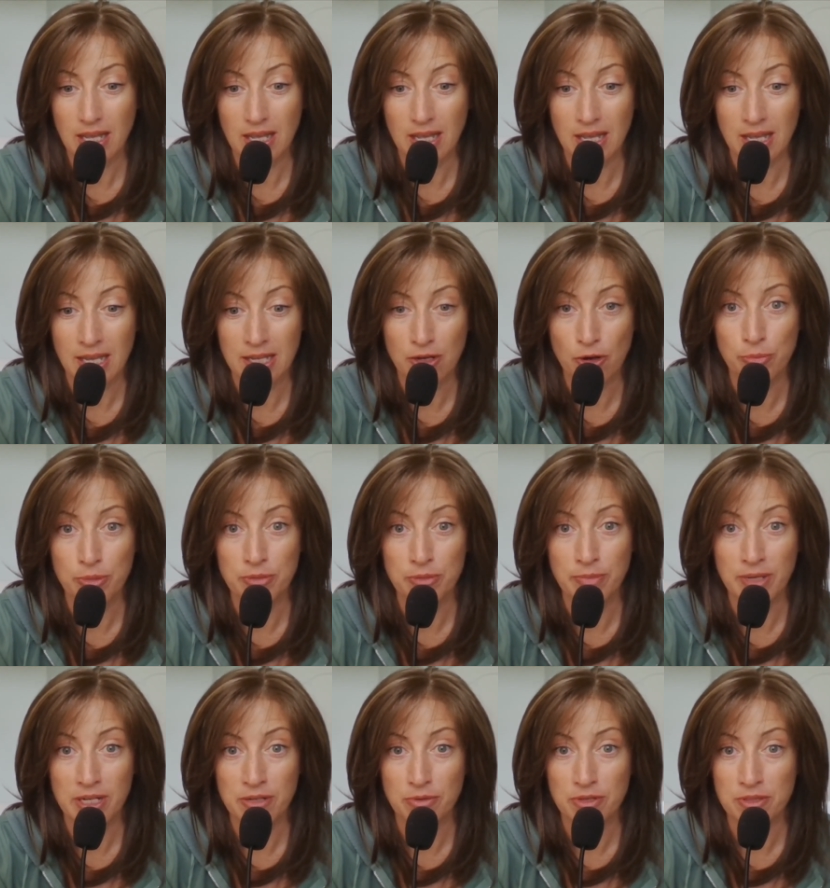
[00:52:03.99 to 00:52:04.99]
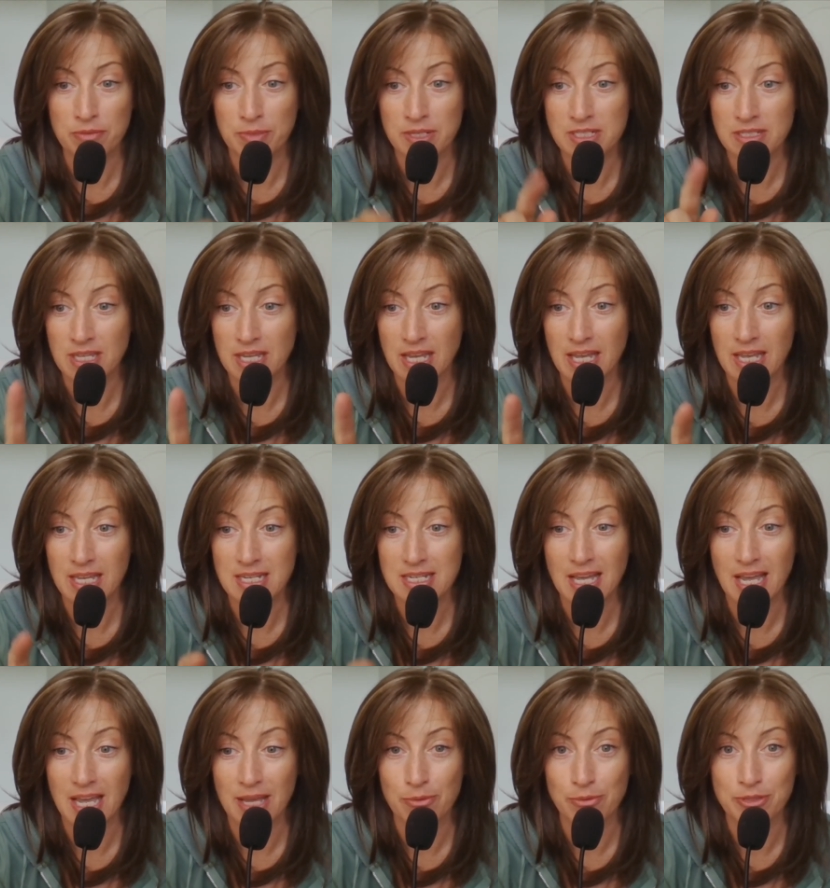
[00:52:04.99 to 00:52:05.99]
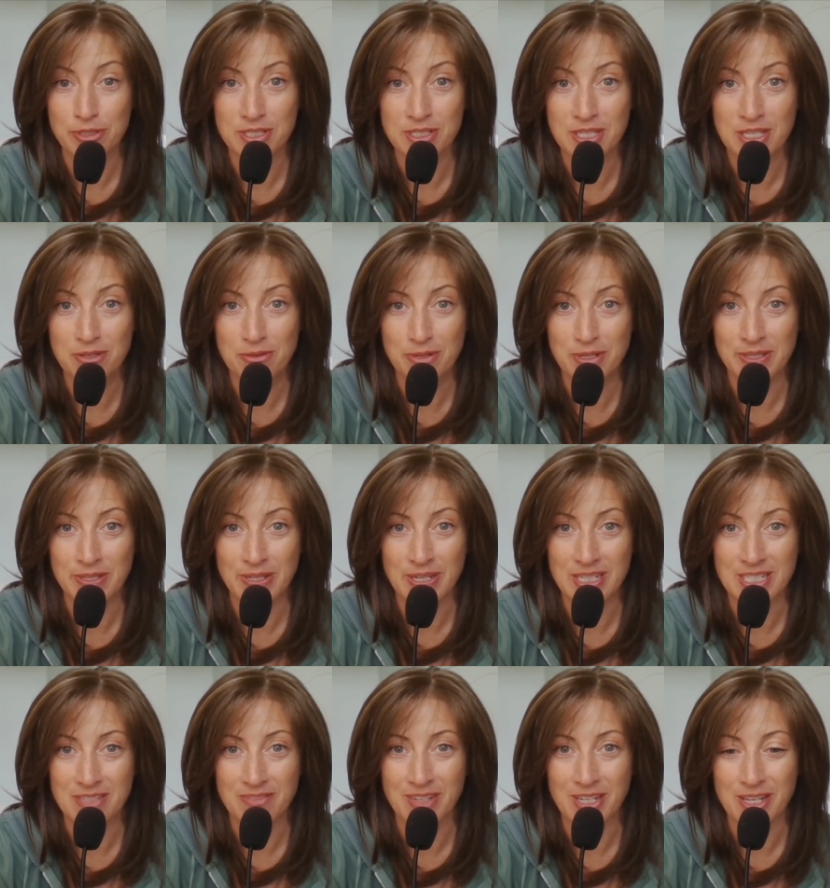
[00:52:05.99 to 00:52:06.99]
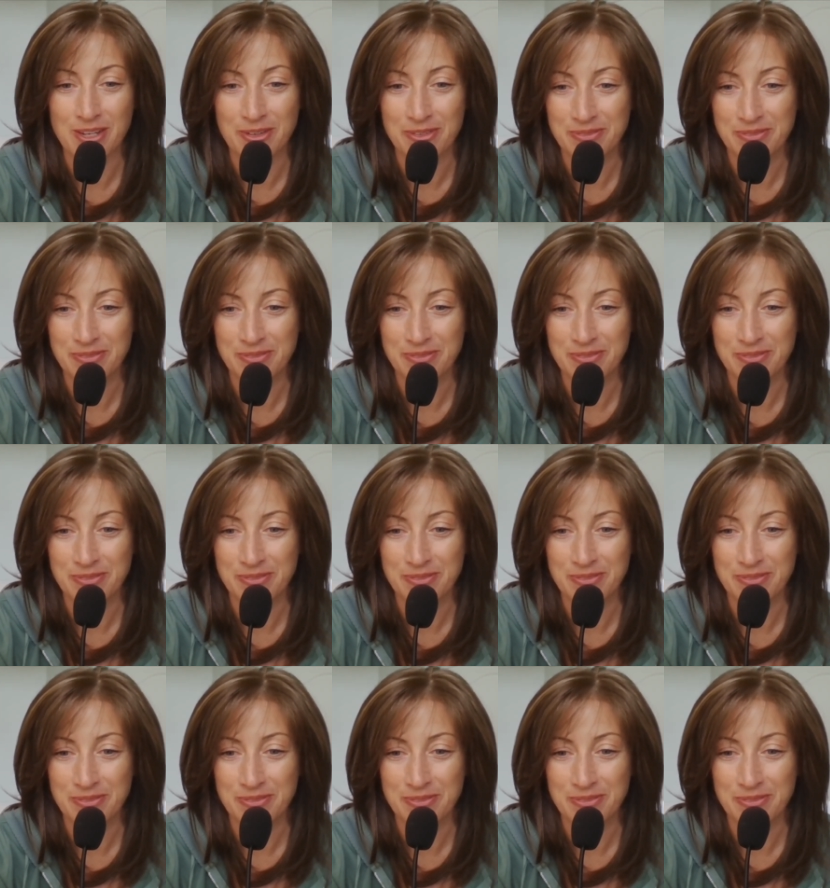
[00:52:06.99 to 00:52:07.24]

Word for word: I hope you made it with me to the end. I will see you in the next video.